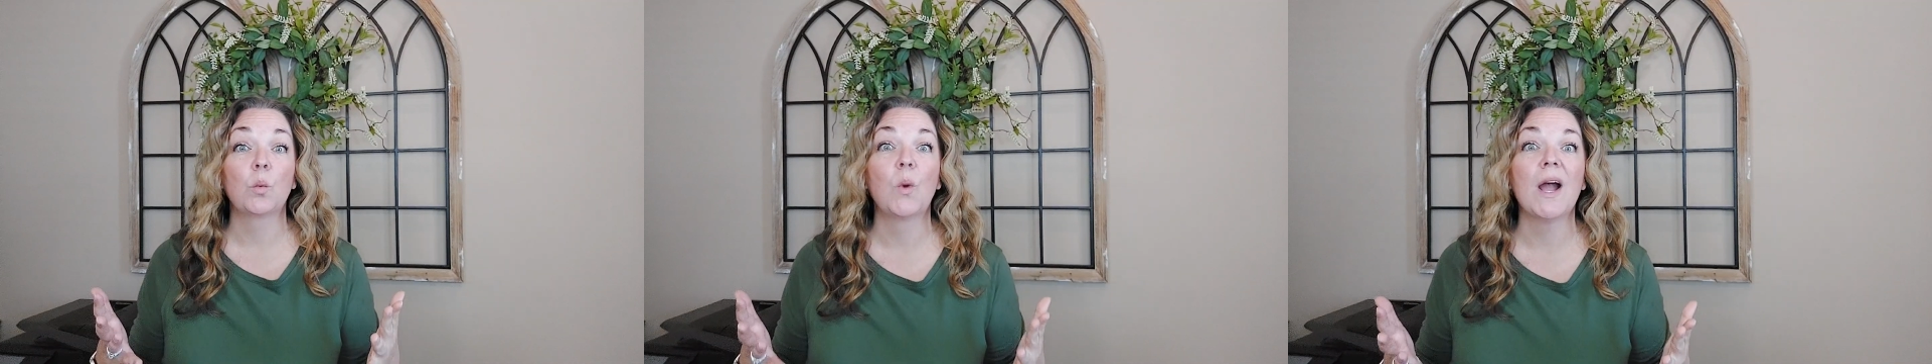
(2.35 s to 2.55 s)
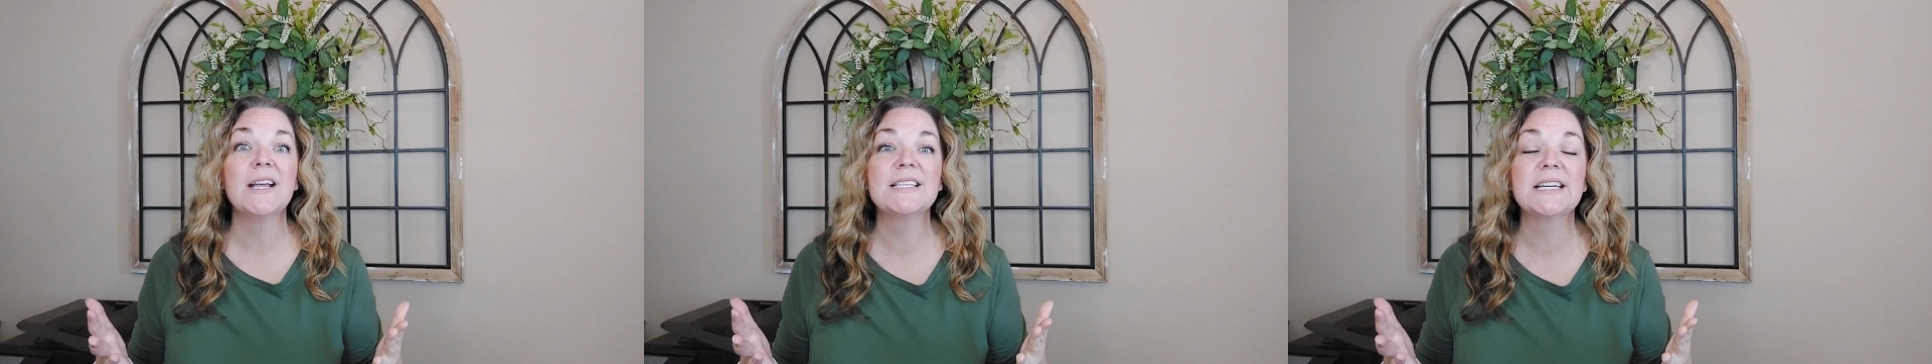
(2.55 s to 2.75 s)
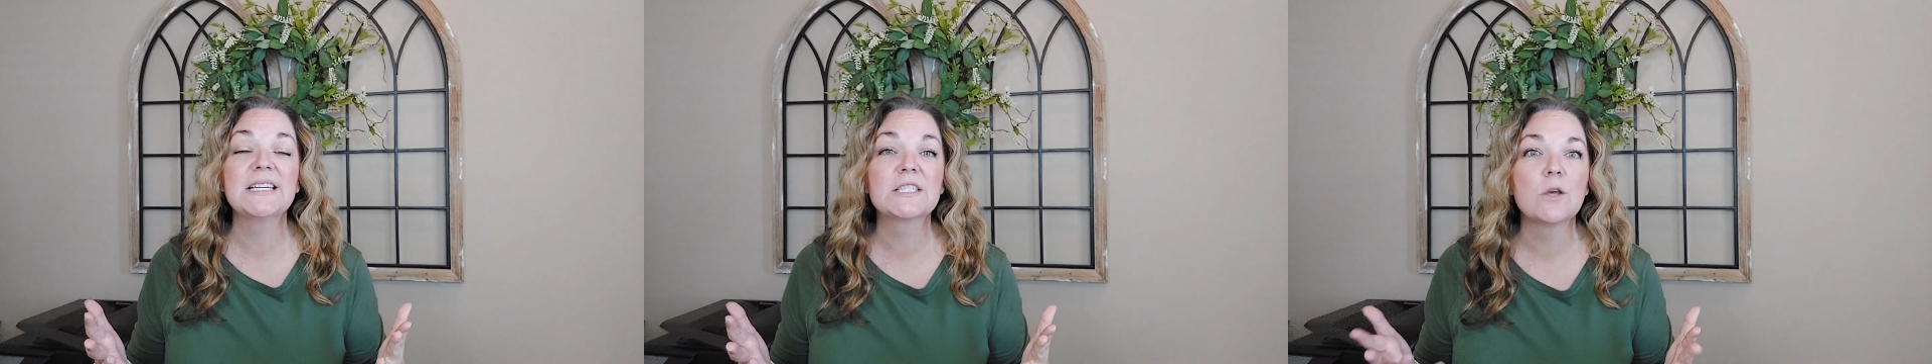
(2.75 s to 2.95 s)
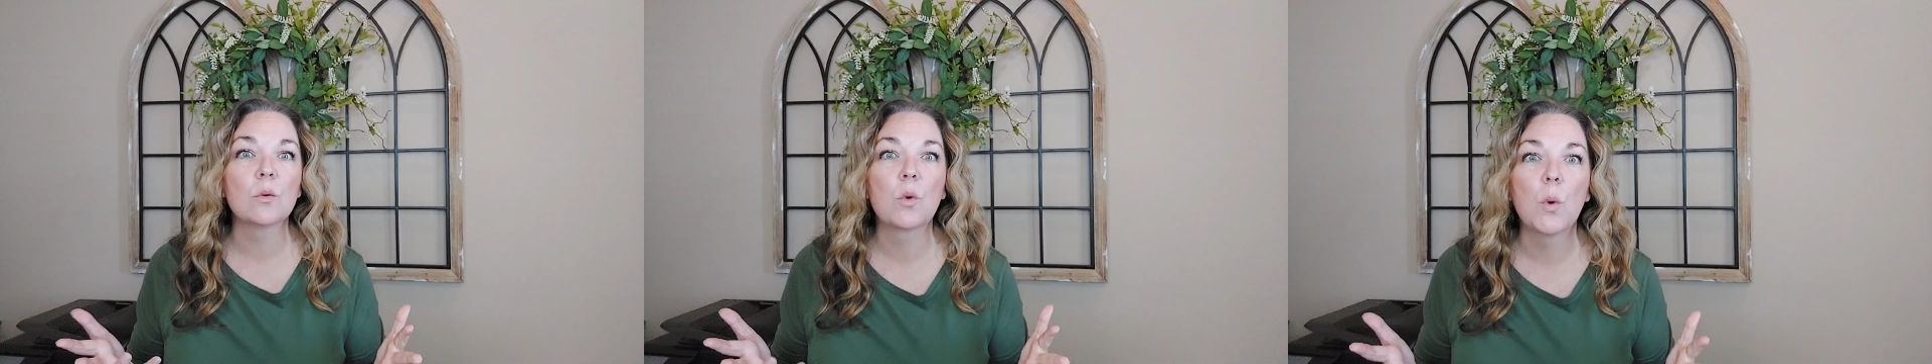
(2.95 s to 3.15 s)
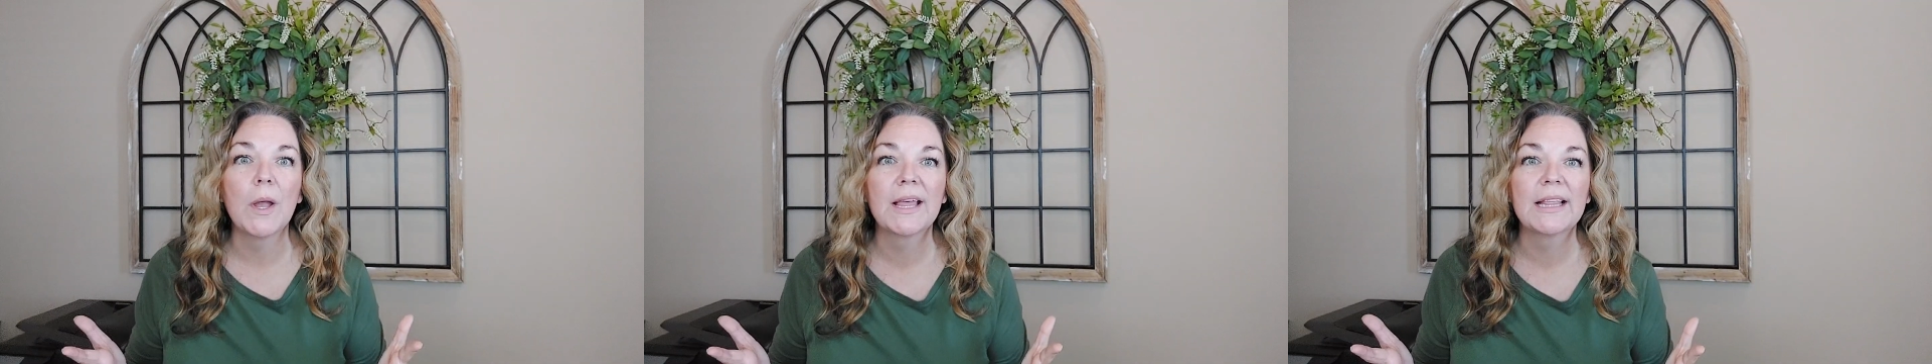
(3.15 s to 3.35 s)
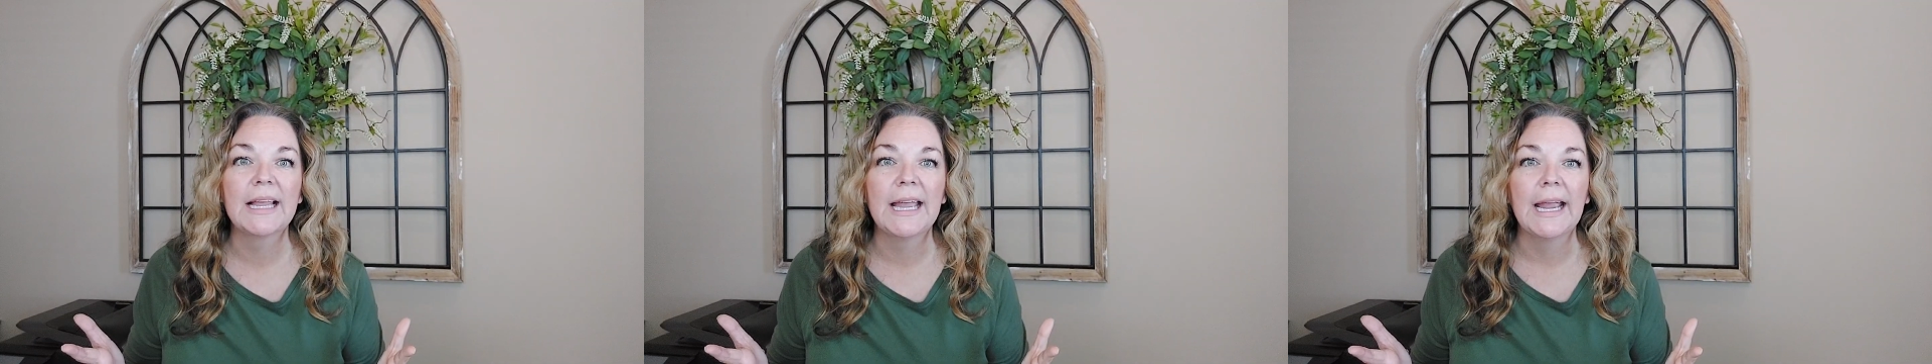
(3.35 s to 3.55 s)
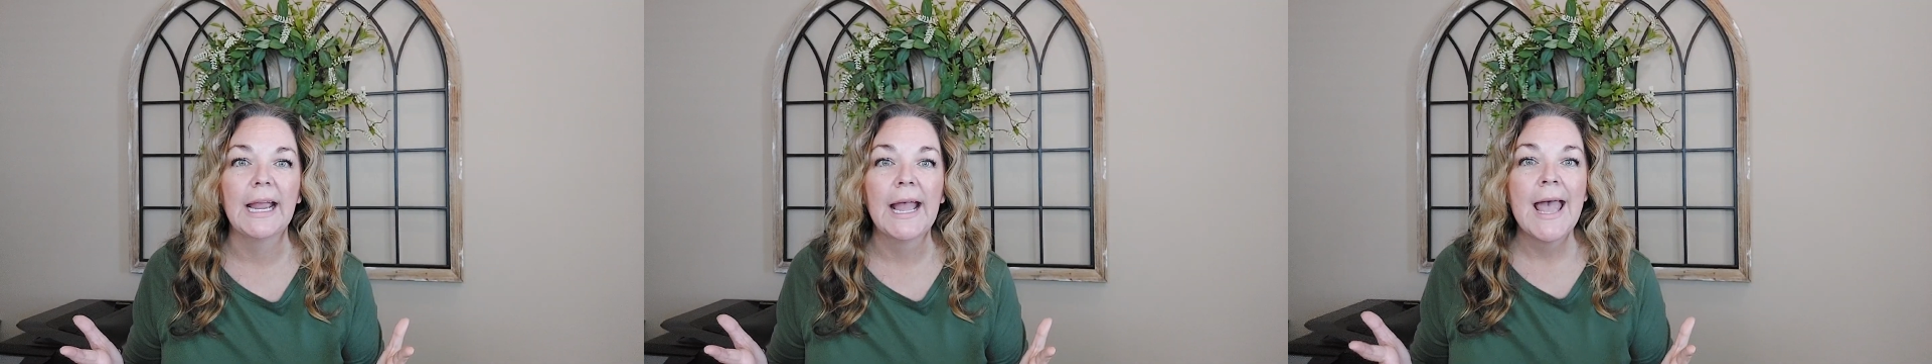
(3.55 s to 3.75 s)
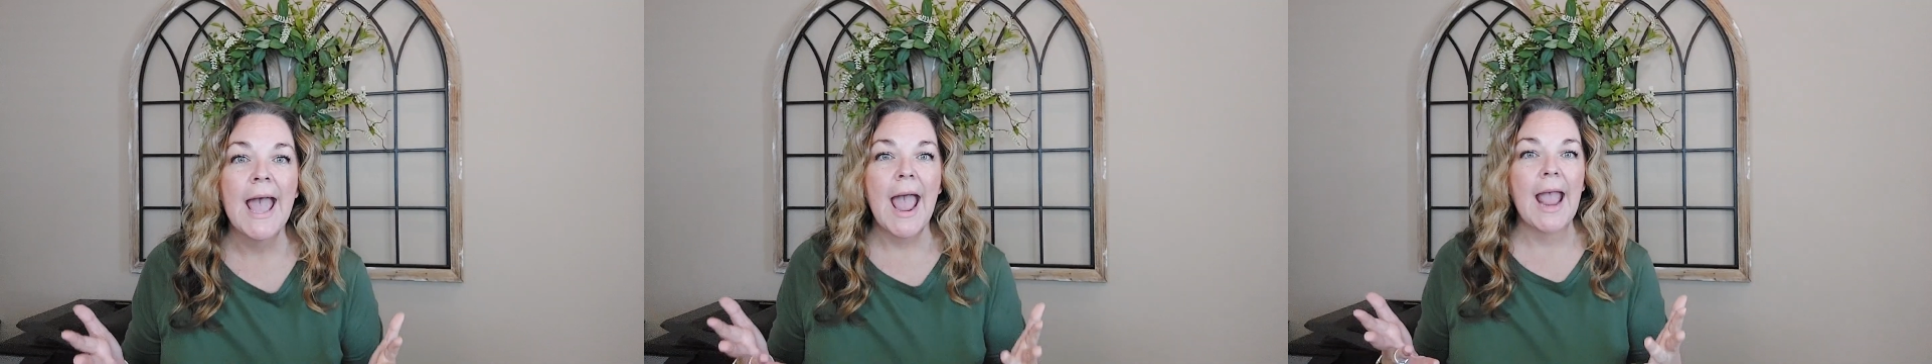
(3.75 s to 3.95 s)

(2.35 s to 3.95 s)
rising so quickly?